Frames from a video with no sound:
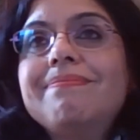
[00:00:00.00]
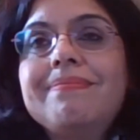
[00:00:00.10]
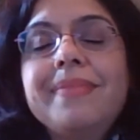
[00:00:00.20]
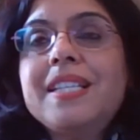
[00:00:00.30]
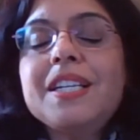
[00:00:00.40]

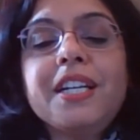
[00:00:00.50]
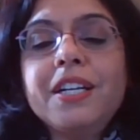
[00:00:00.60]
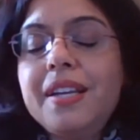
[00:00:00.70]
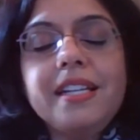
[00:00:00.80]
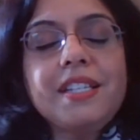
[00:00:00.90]

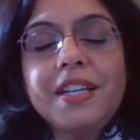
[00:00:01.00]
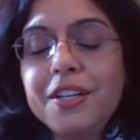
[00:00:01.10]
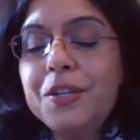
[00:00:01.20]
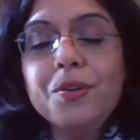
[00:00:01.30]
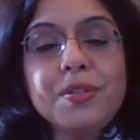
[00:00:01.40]
It's
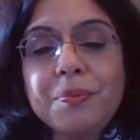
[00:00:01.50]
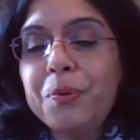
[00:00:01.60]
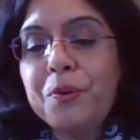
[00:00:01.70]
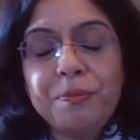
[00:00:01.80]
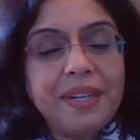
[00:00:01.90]
continuous
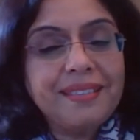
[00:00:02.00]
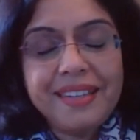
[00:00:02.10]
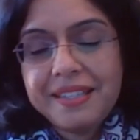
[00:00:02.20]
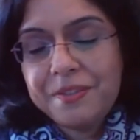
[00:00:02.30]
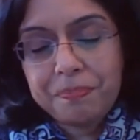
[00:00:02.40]
improvement.
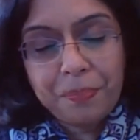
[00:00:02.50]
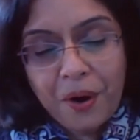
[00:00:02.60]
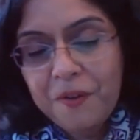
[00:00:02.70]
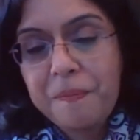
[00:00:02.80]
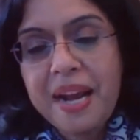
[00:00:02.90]
It's
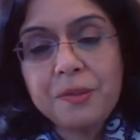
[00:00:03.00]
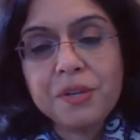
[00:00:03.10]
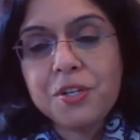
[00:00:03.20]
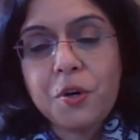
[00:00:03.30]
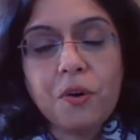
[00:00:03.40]
part of
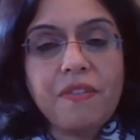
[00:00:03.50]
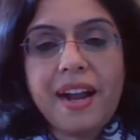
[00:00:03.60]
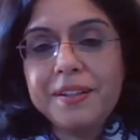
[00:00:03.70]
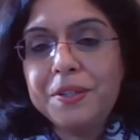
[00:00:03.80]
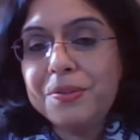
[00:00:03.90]
MathWorks core
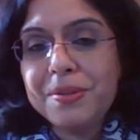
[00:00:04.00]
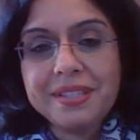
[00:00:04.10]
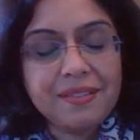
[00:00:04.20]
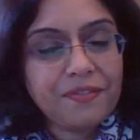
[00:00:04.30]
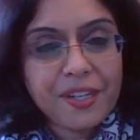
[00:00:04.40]

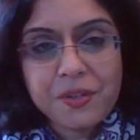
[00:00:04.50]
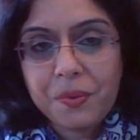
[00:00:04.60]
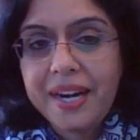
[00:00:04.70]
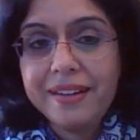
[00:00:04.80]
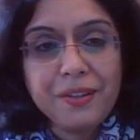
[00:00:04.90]
values. It fits
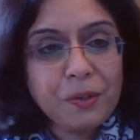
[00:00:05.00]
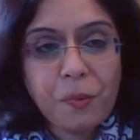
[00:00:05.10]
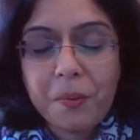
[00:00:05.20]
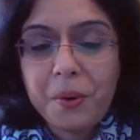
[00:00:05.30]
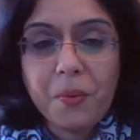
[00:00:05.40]
right into
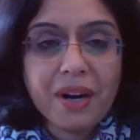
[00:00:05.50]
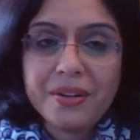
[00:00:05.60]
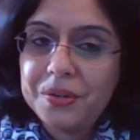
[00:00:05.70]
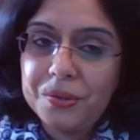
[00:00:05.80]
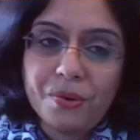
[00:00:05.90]
what we want
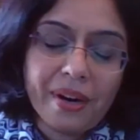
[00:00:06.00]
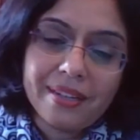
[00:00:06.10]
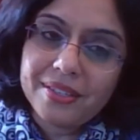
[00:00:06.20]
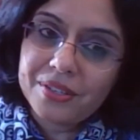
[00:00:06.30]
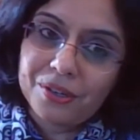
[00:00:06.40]
to do.
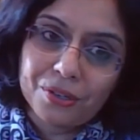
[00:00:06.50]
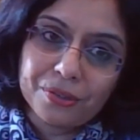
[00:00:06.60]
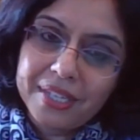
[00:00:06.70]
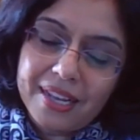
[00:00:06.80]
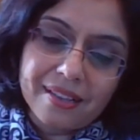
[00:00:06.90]
And
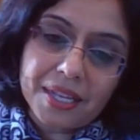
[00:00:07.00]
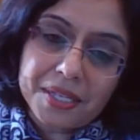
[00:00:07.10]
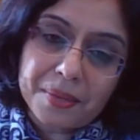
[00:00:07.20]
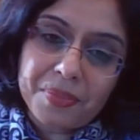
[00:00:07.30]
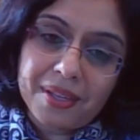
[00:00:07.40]
so
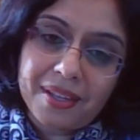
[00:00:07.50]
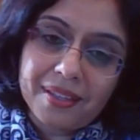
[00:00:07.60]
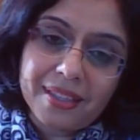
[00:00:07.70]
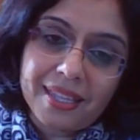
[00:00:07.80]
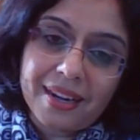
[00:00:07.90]
that's
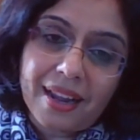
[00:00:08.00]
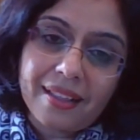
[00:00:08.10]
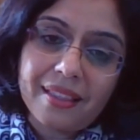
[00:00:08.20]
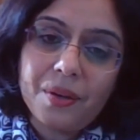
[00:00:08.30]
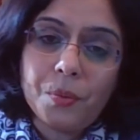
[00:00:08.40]
something that
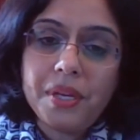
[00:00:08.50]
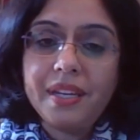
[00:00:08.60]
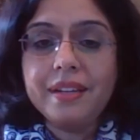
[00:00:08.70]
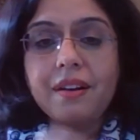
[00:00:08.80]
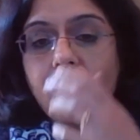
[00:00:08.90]
I think
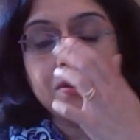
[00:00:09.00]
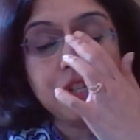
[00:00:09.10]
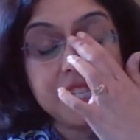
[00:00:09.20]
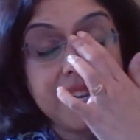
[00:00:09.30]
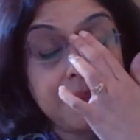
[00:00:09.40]
we all
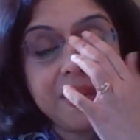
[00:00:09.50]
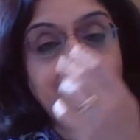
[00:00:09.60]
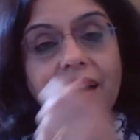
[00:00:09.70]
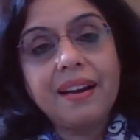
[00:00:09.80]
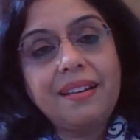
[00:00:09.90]
just get
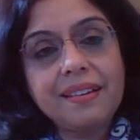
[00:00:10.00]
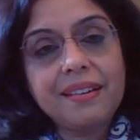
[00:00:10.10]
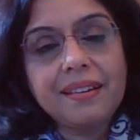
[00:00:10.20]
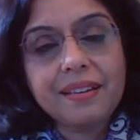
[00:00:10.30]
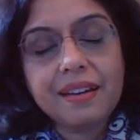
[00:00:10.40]
behind, and